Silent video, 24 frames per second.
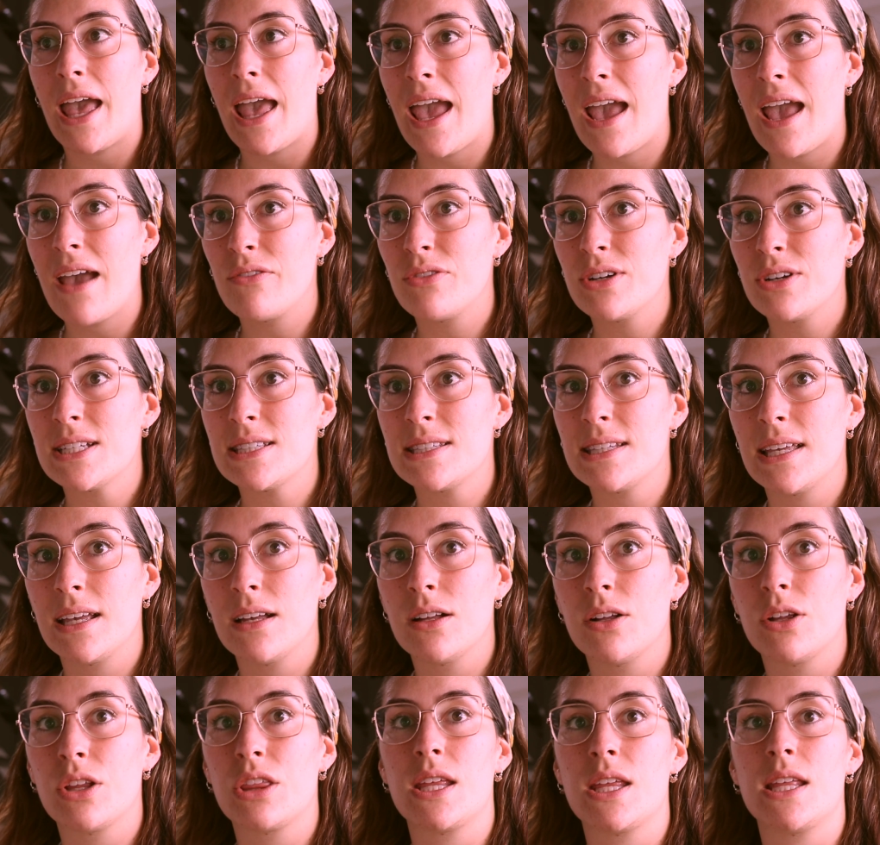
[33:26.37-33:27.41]
every
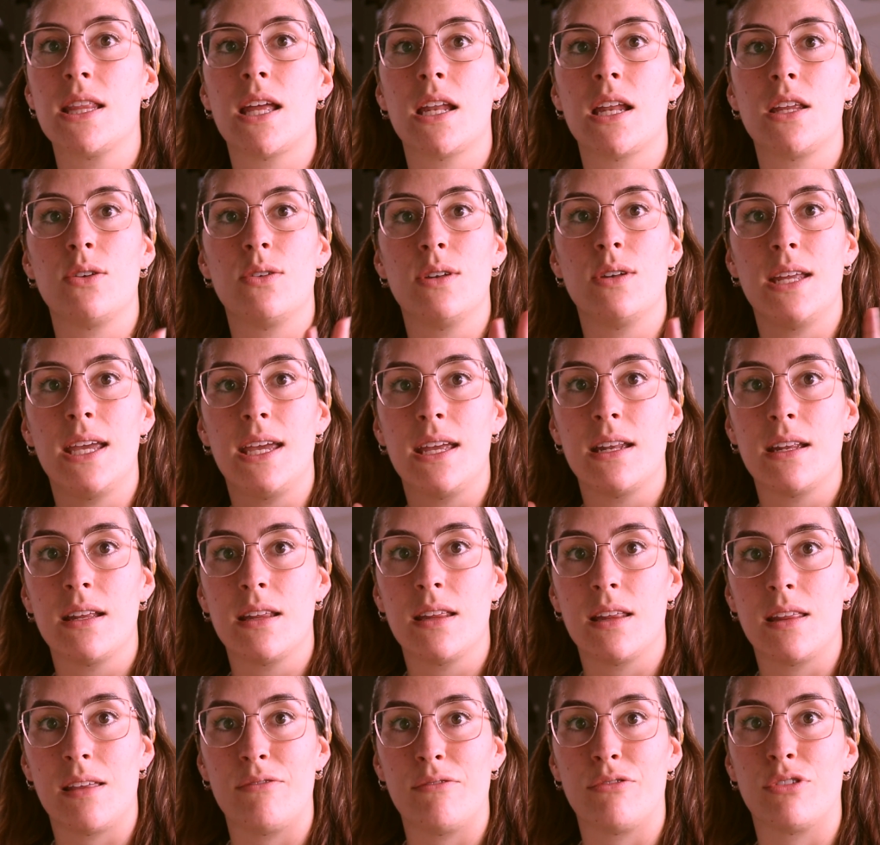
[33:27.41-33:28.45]
single thing that you need,
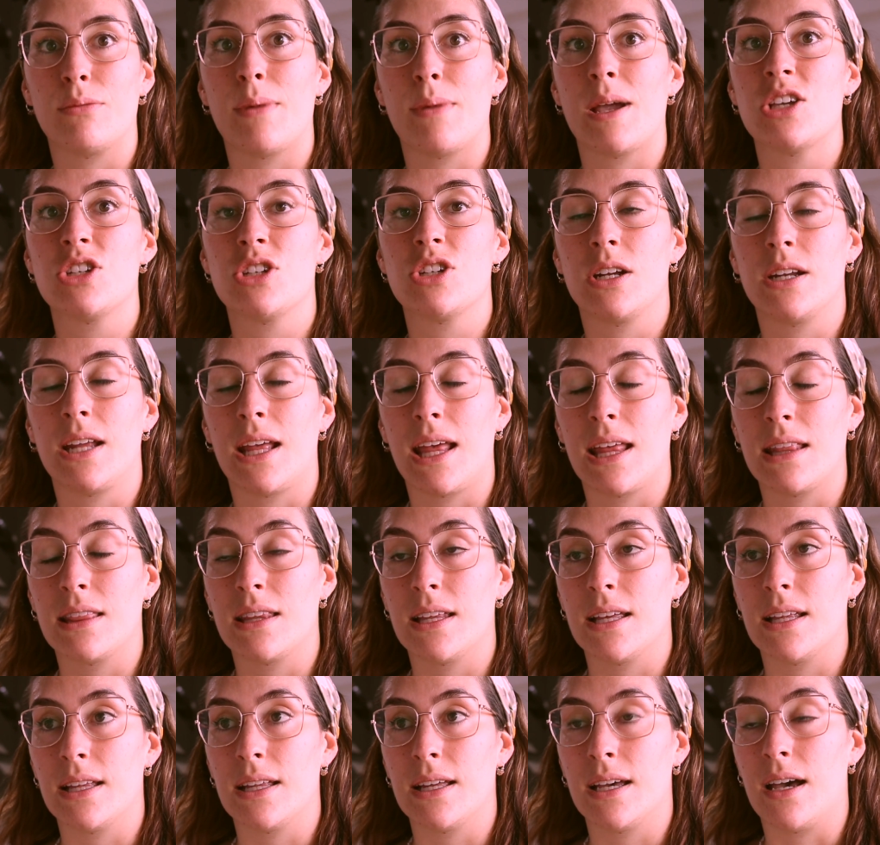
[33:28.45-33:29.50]
the information in
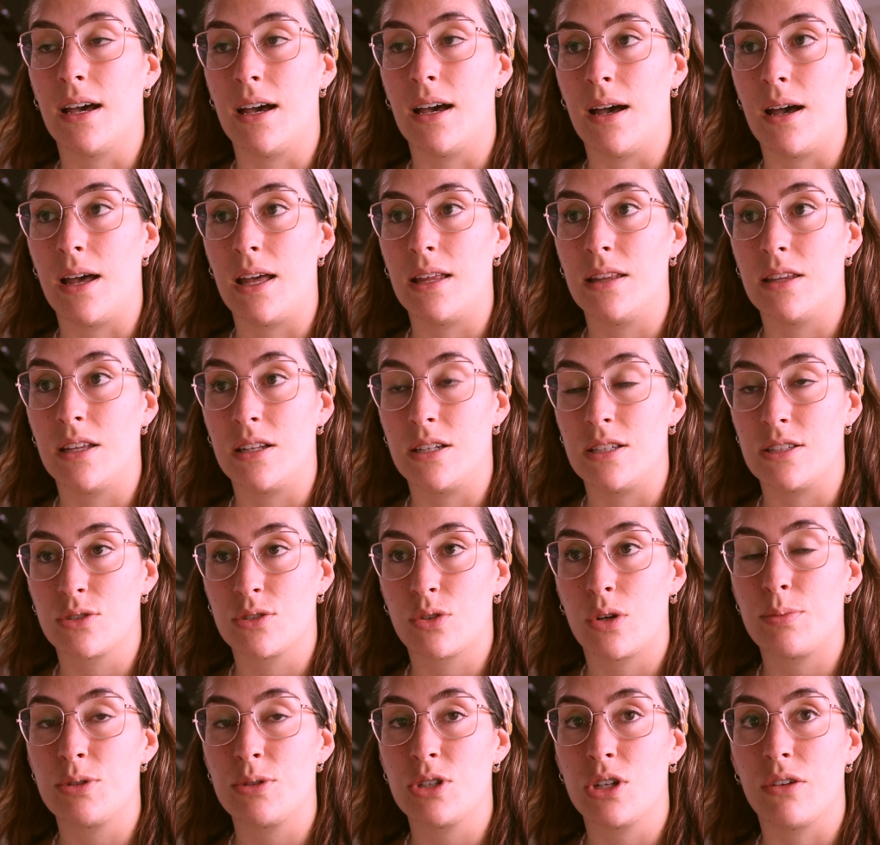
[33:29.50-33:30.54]
the
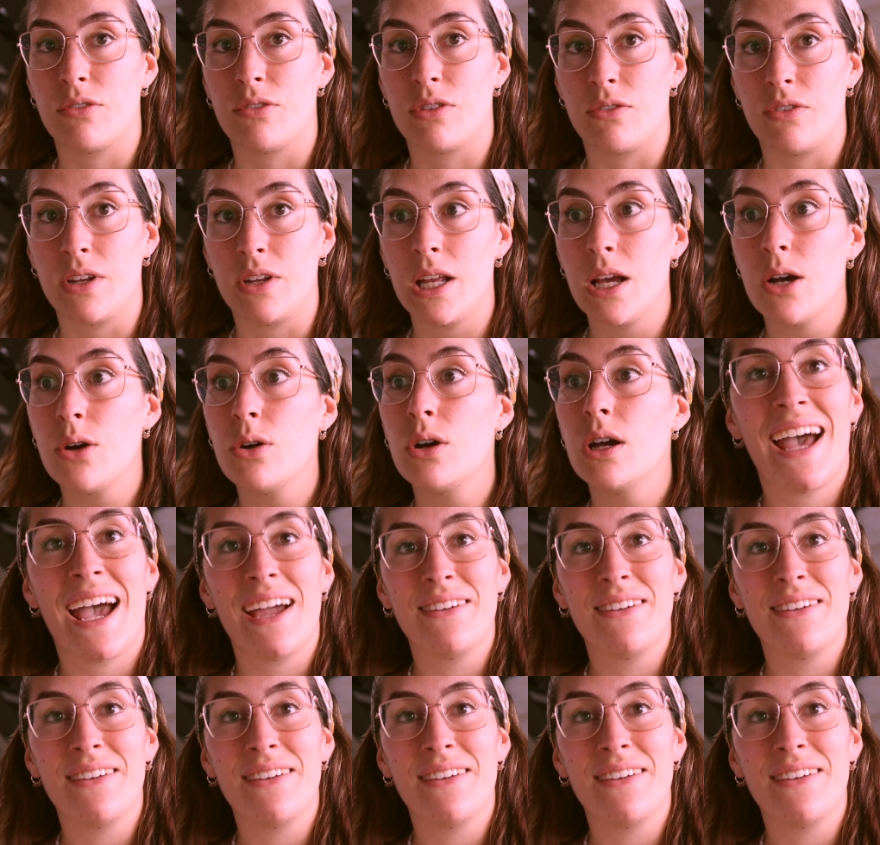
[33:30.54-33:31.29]
description of the video.